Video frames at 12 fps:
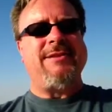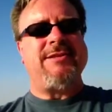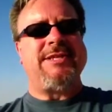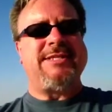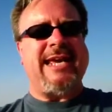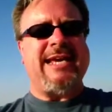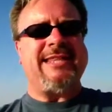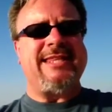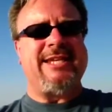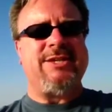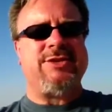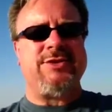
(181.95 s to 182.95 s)
And then the second
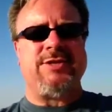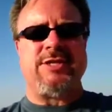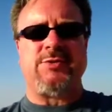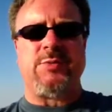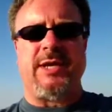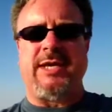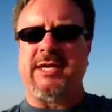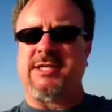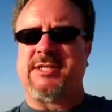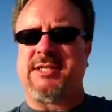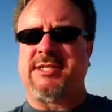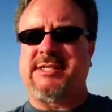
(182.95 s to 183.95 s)
thing you do this week
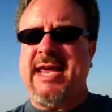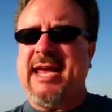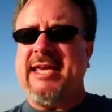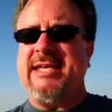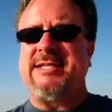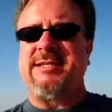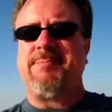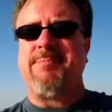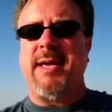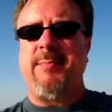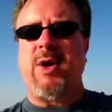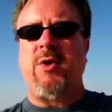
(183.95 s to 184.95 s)
is the second
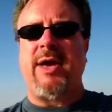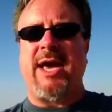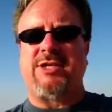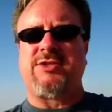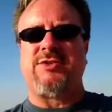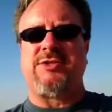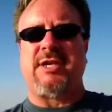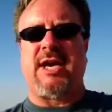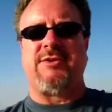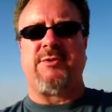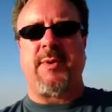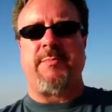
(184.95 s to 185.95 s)
memo
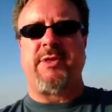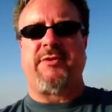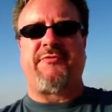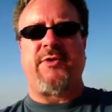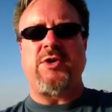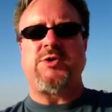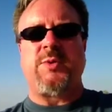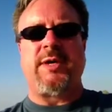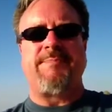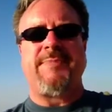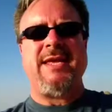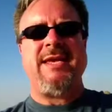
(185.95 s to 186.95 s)
exercise. Remember the first
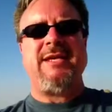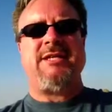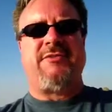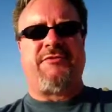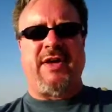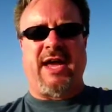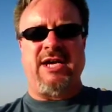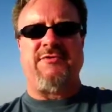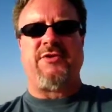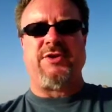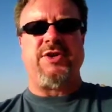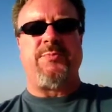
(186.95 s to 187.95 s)
one, define
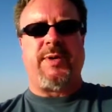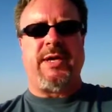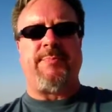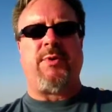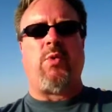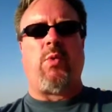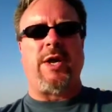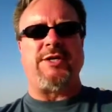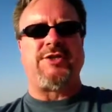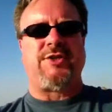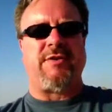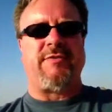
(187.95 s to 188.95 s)
for your people
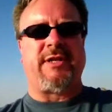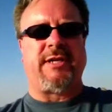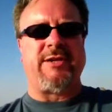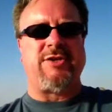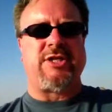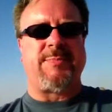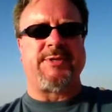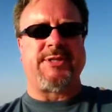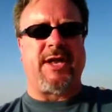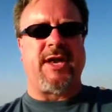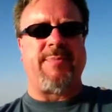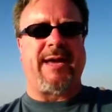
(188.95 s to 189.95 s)
what servant leadership is
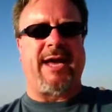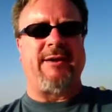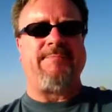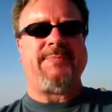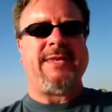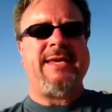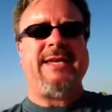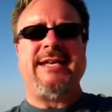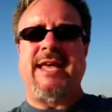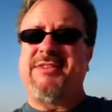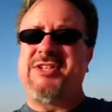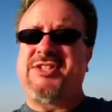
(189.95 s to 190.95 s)
all about.
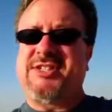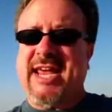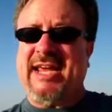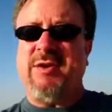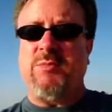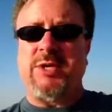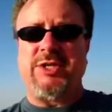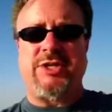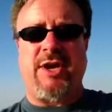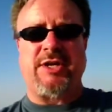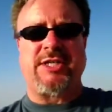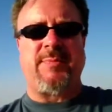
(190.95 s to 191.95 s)
Now the second one
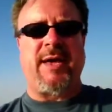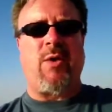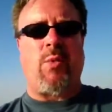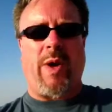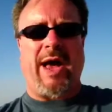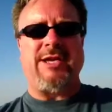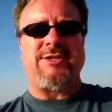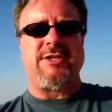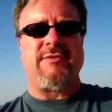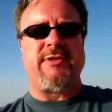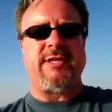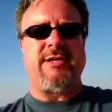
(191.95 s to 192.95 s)
talks about why
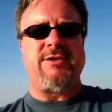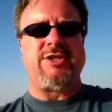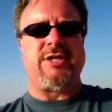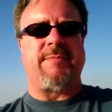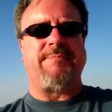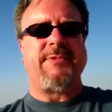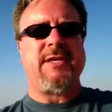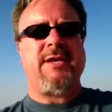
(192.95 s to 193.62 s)
servant leadership.